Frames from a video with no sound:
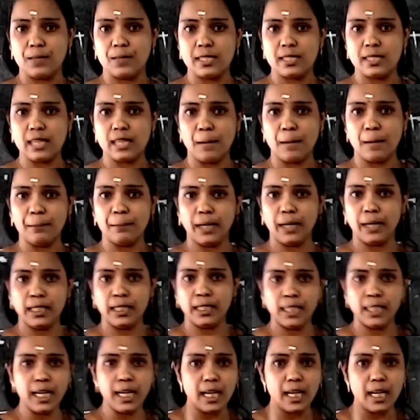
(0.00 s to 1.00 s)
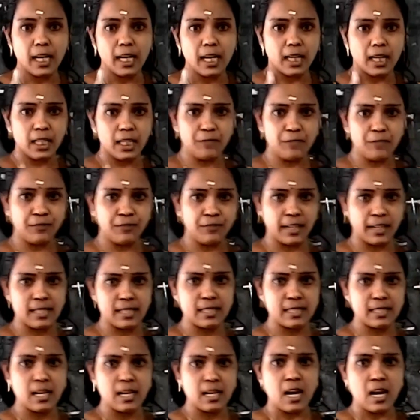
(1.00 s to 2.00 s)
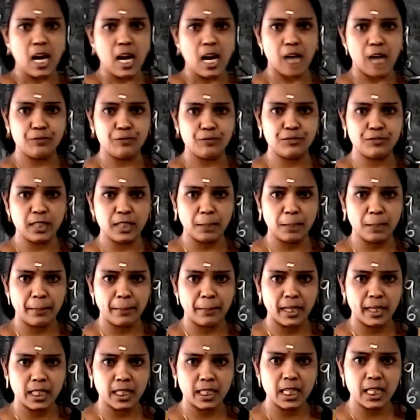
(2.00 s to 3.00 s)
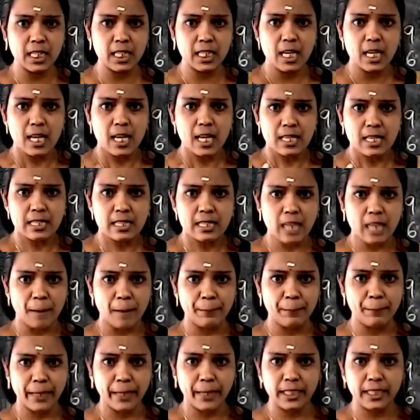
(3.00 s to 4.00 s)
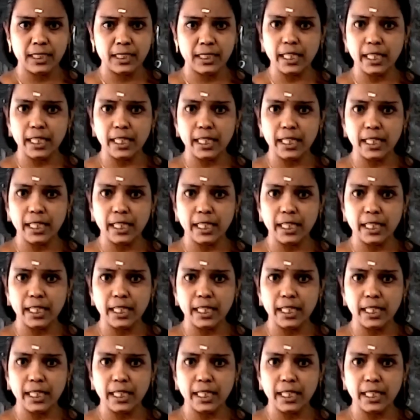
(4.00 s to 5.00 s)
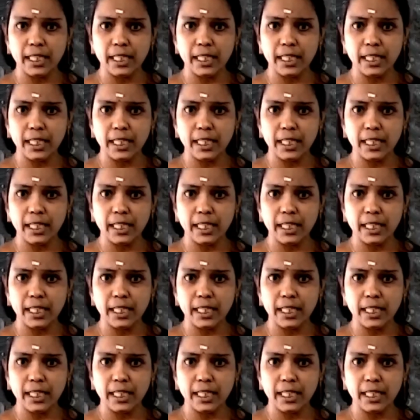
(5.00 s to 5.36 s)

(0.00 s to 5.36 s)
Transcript: Sum and a difference. After, make it sum and a difference.